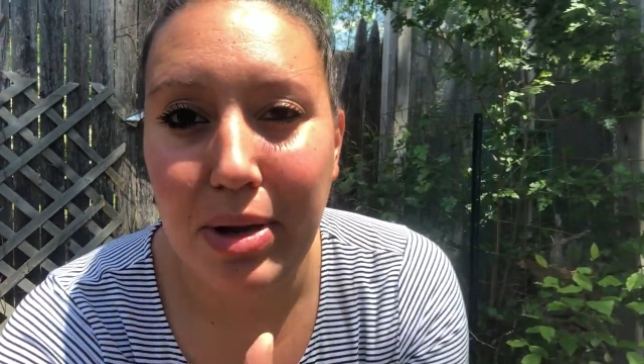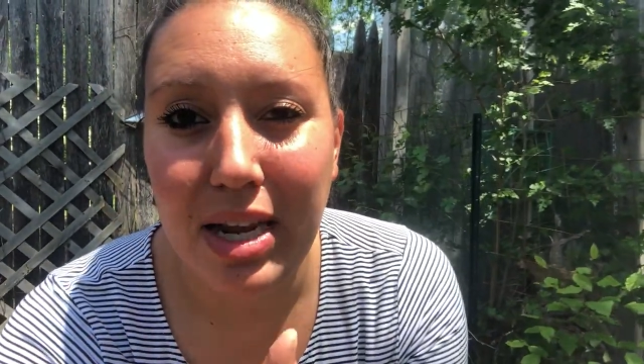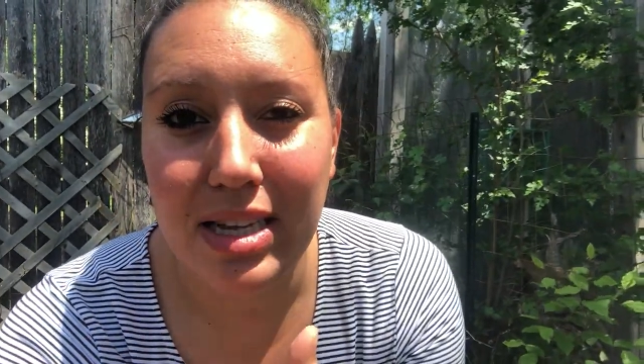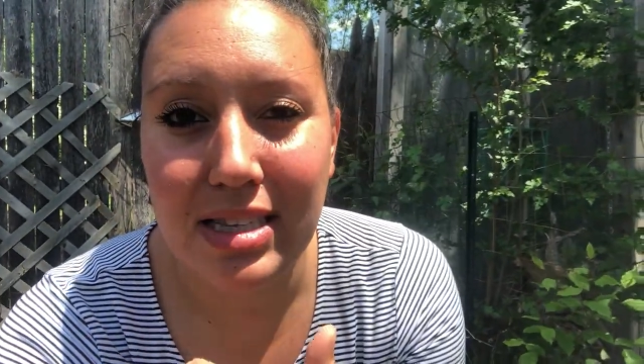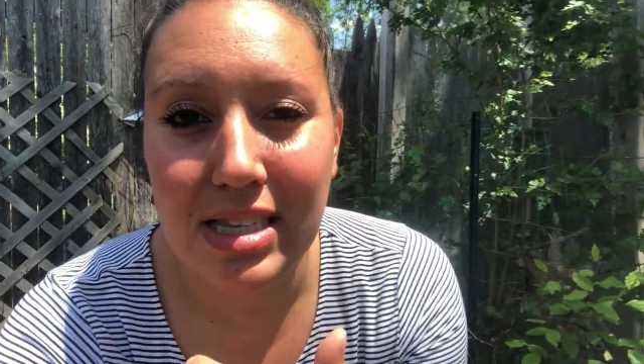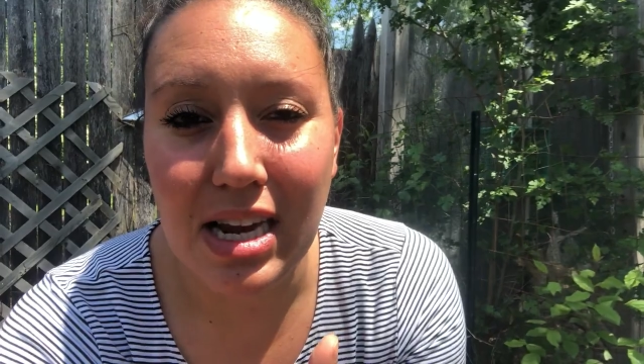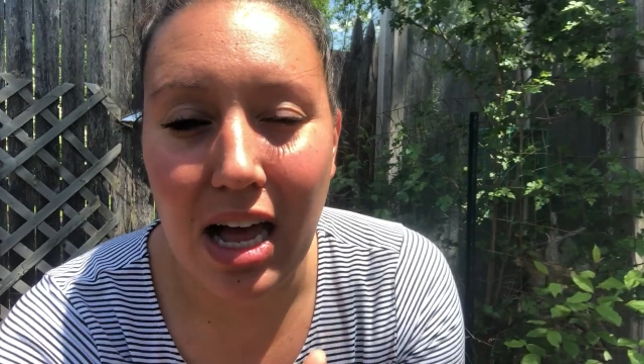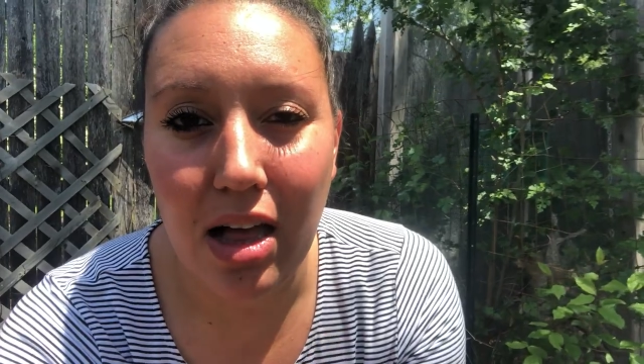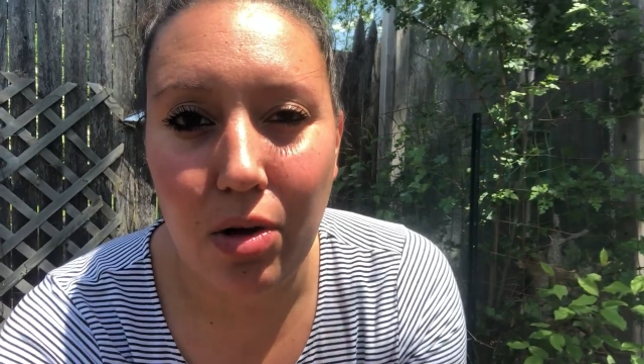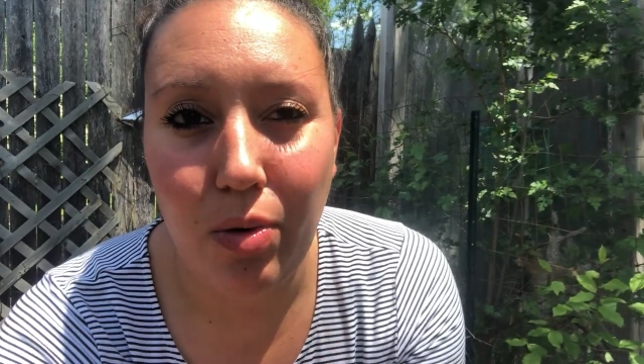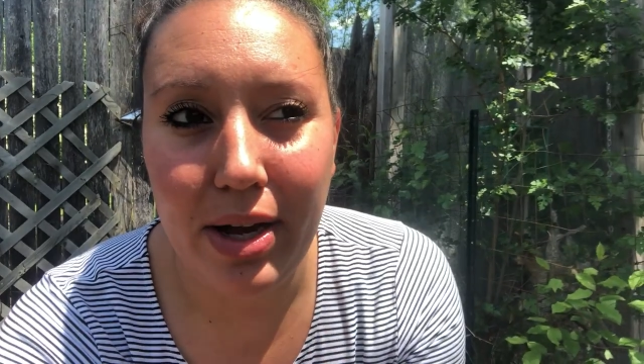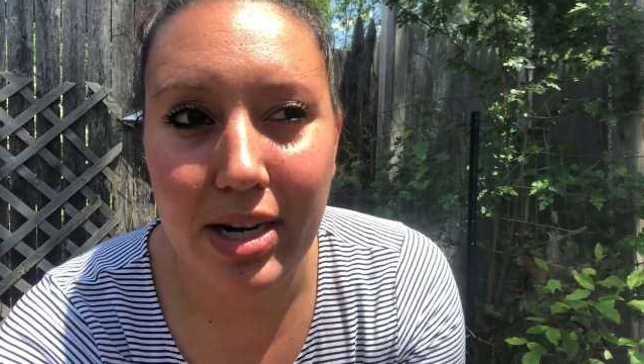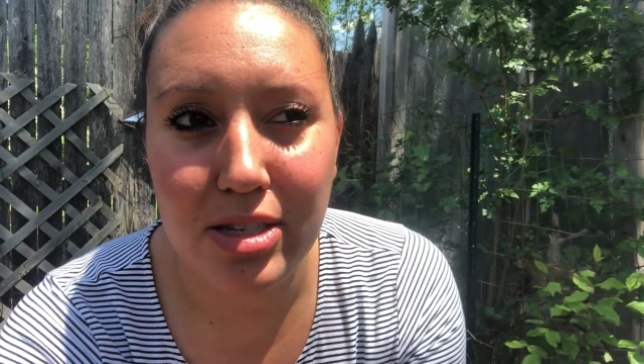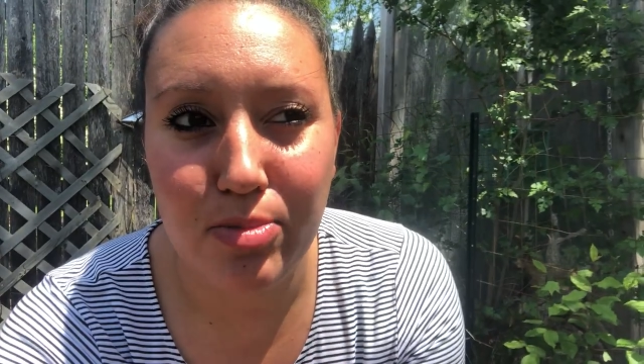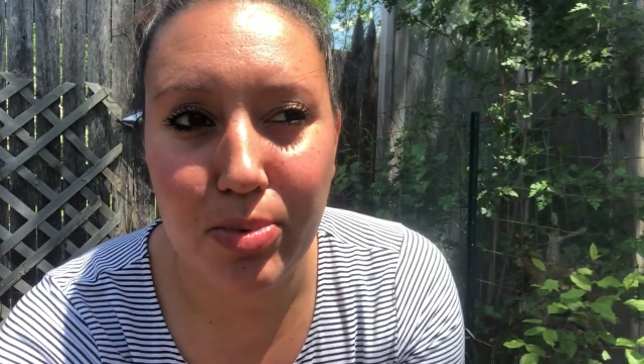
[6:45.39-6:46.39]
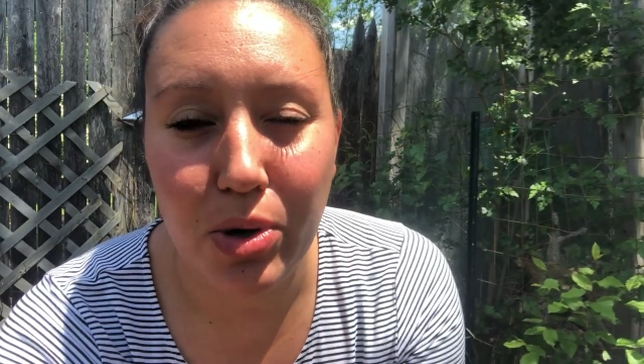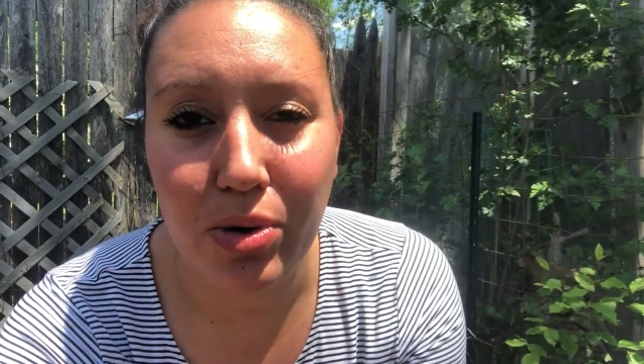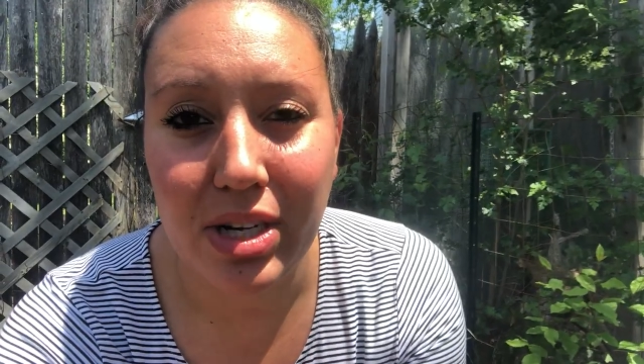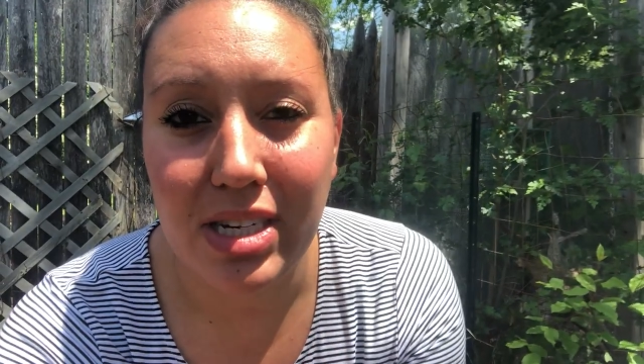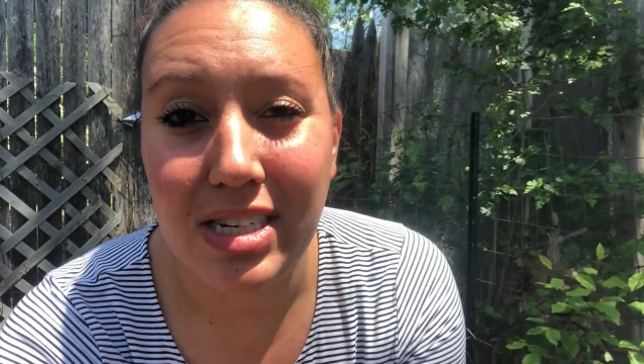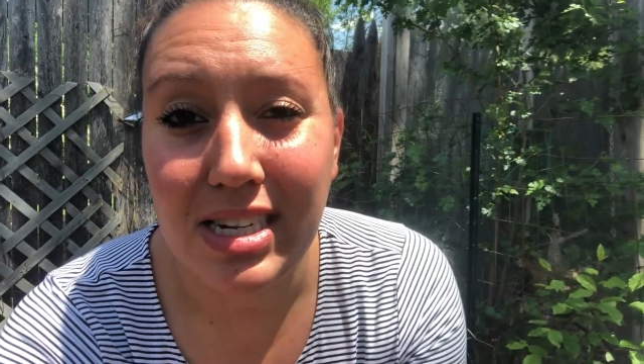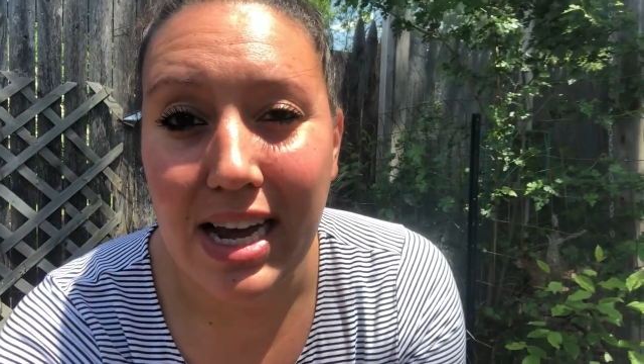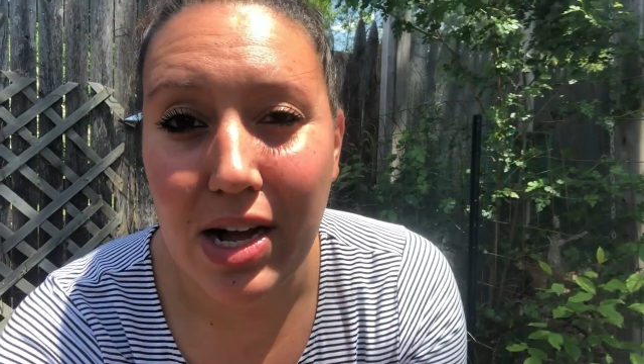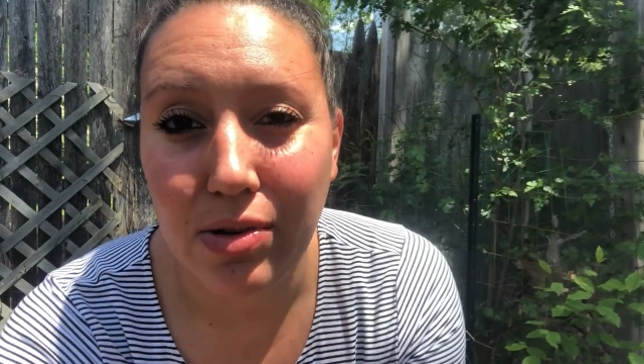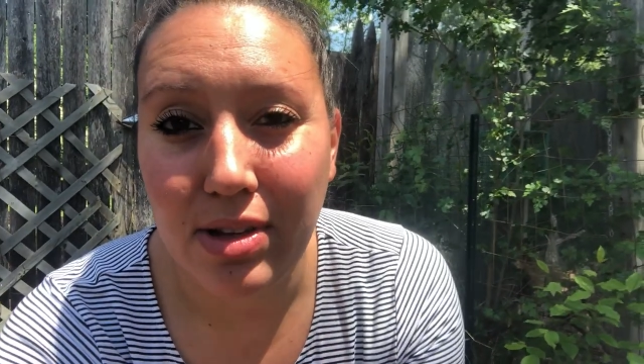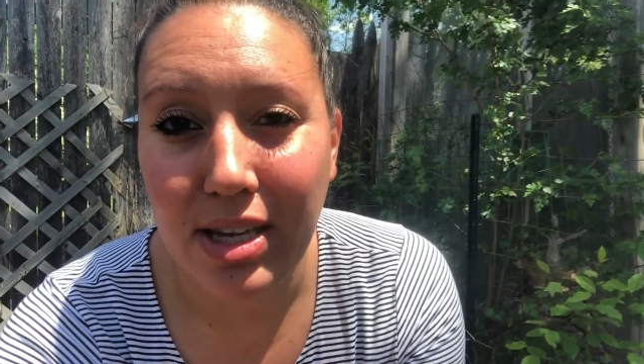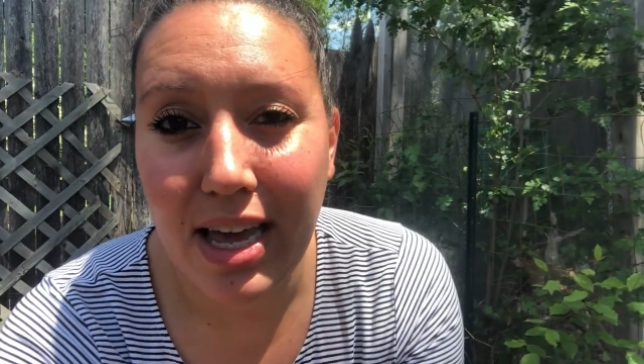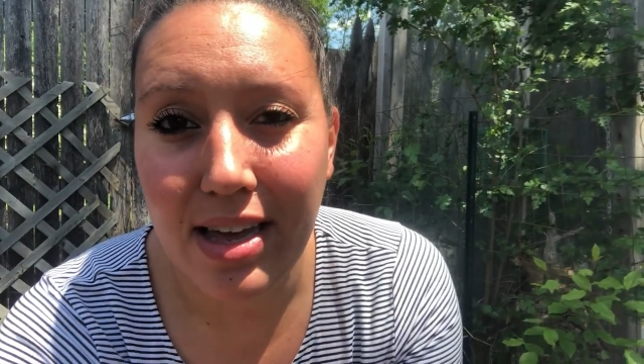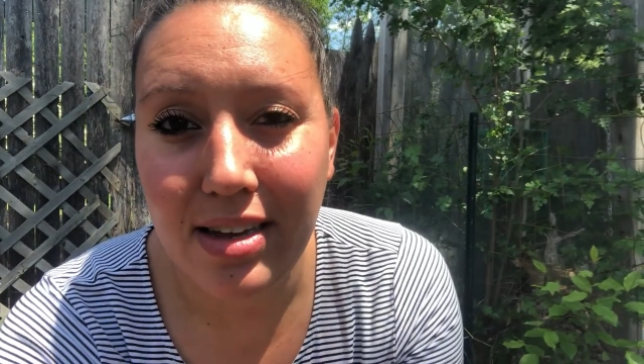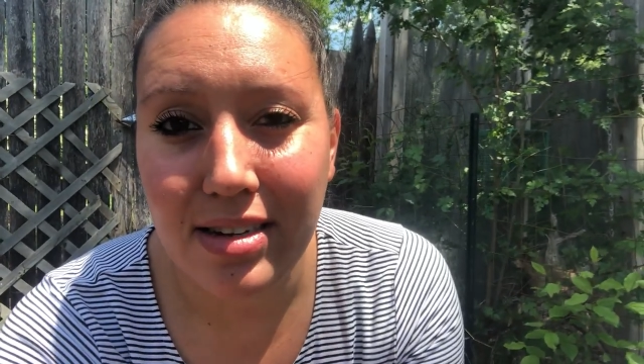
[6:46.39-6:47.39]
but it's not quite as broken down
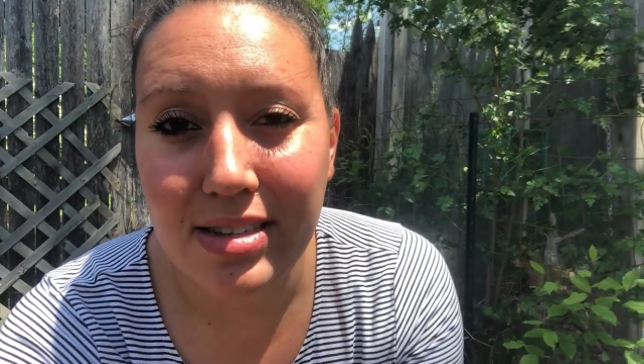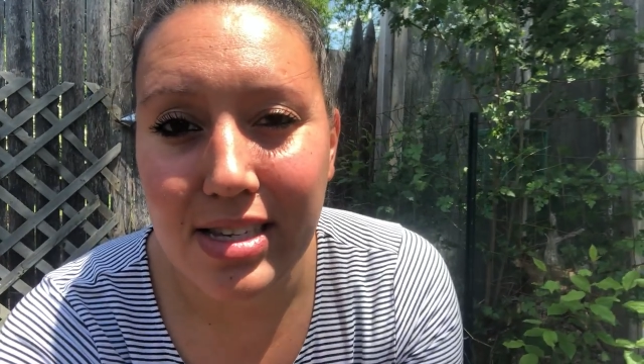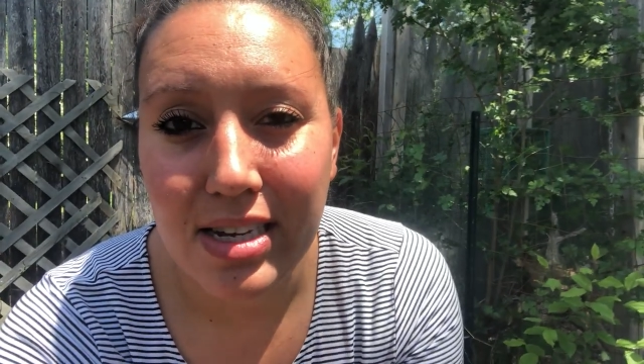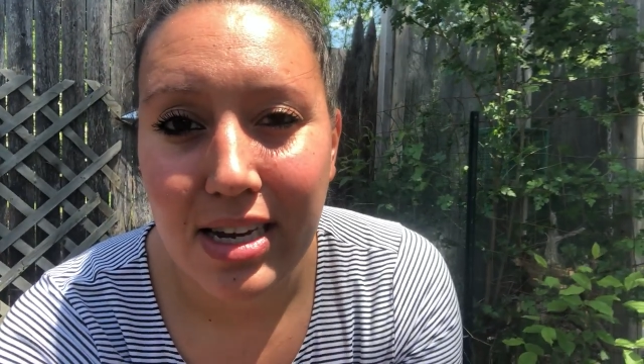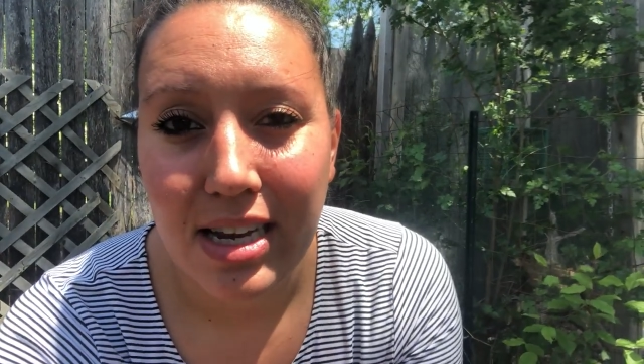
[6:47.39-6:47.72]
yet,